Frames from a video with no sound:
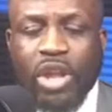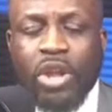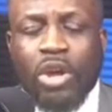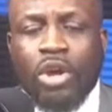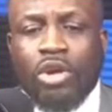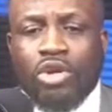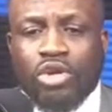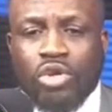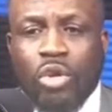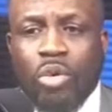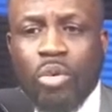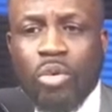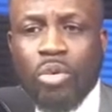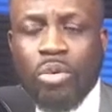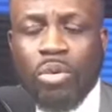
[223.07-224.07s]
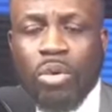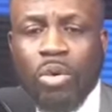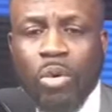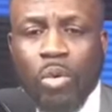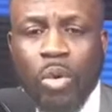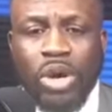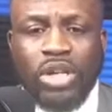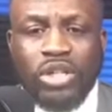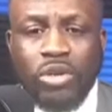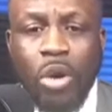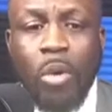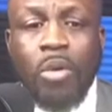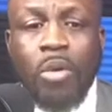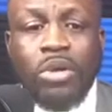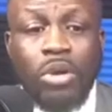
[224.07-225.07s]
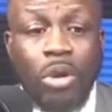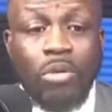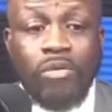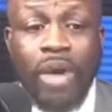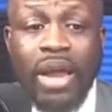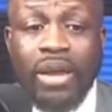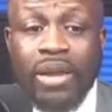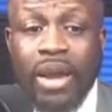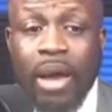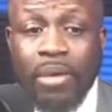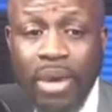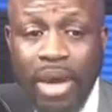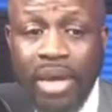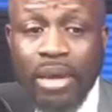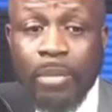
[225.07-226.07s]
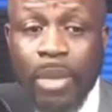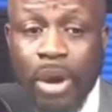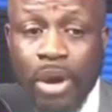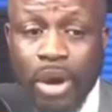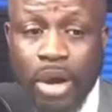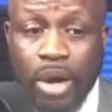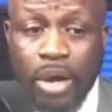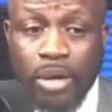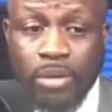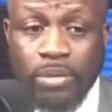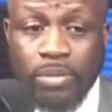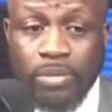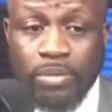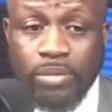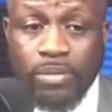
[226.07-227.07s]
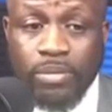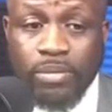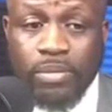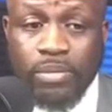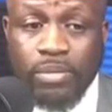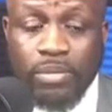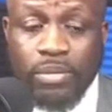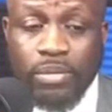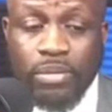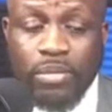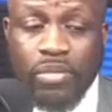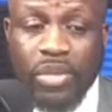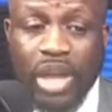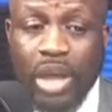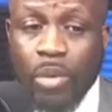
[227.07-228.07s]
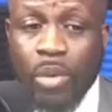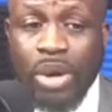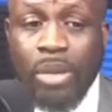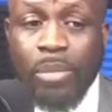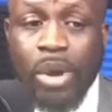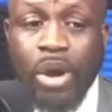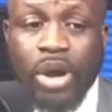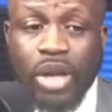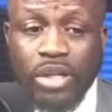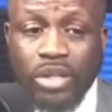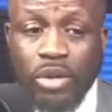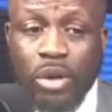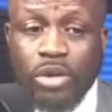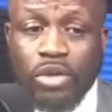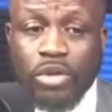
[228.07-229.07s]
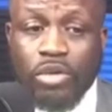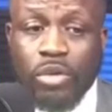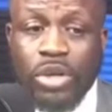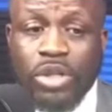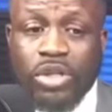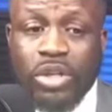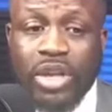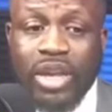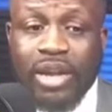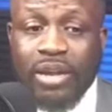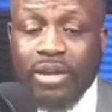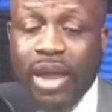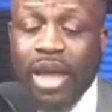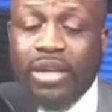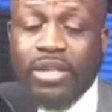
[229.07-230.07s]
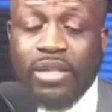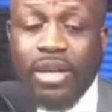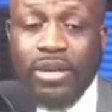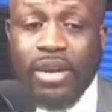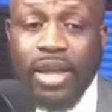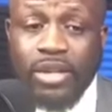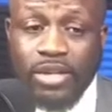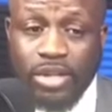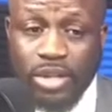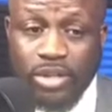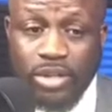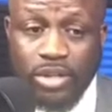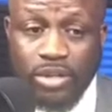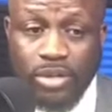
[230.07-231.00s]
So what is going on right now in America, and what America is also doing to ignite the nations,